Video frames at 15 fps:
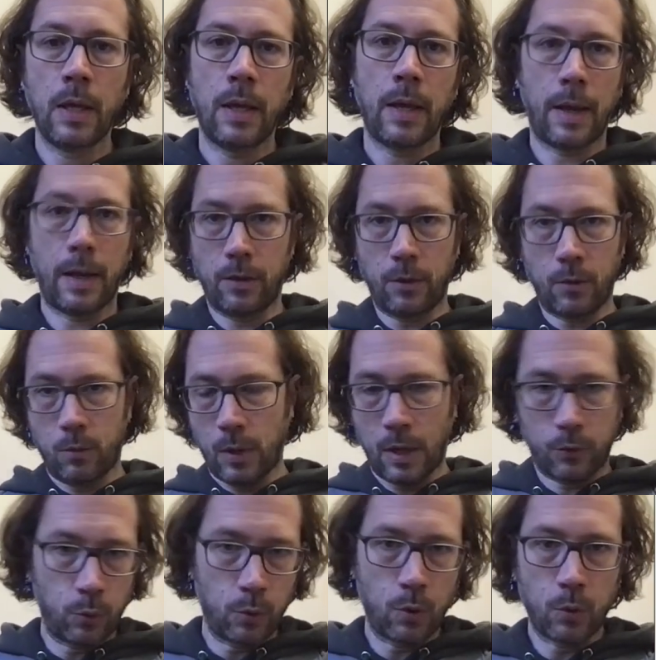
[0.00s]
And you know,
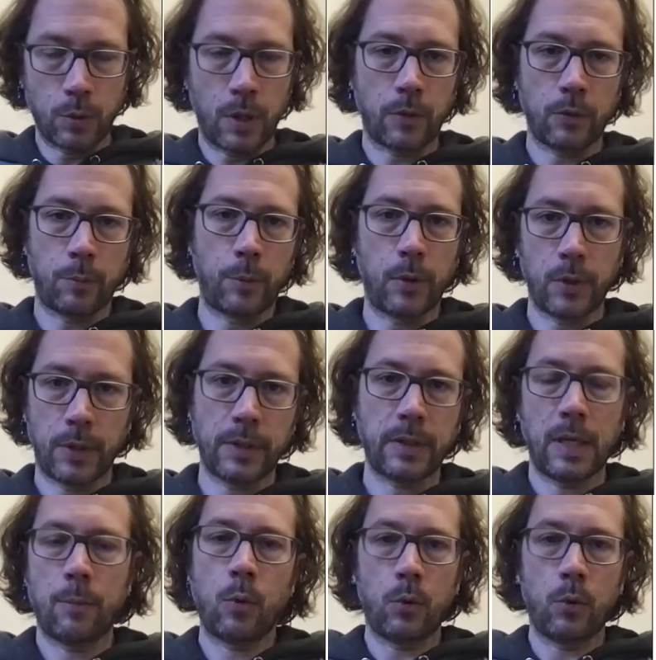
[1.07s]
as you go down the periodic table,